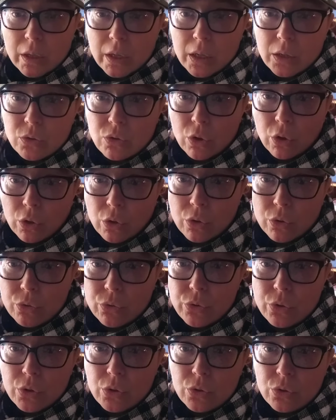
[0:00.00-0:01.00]
It's
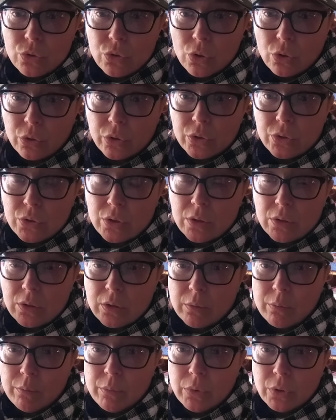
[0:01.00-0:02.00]
Earth, solar
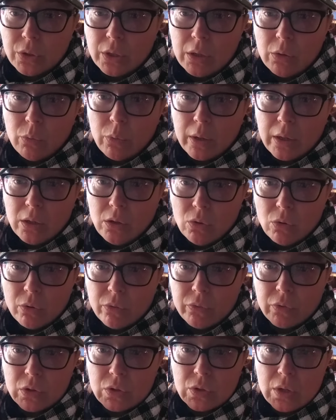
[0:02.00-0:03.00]
system, Milky Way,
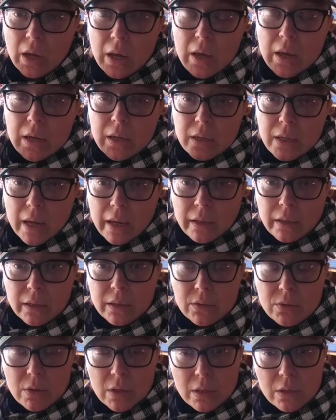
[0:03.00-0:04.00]
universe,
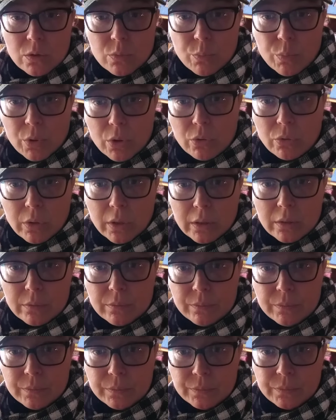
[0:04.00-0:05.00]
galaxy is
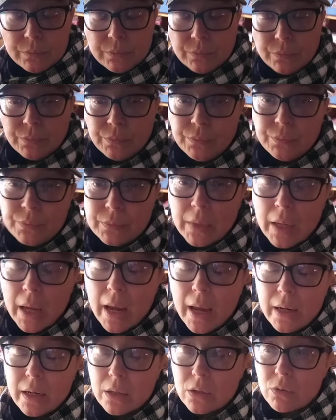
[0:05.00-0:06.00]
broken.
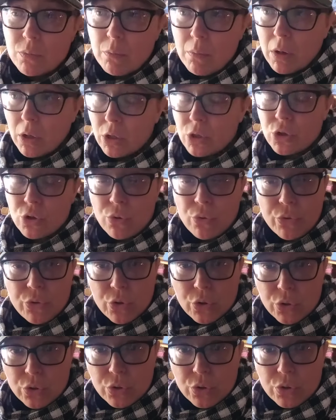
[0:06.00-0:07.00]
And it's March
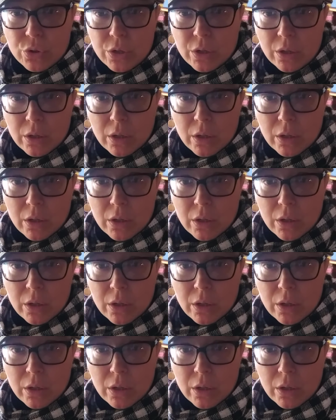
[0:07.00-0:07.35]
3rd,